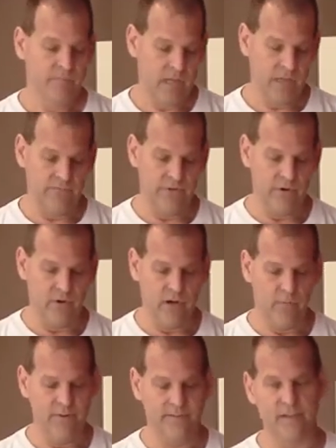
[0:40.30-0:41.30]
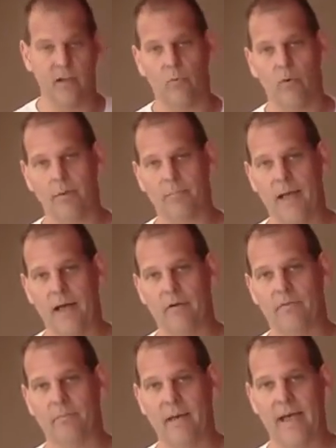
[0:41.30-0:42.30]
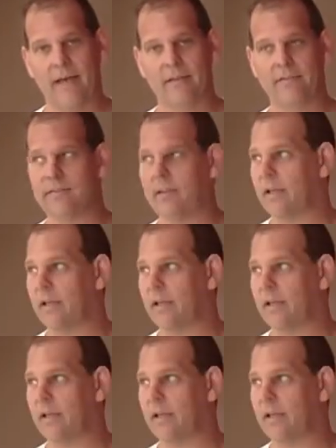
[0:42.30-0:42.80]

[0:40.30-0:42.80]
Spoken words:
If you we sell 1 pound bags,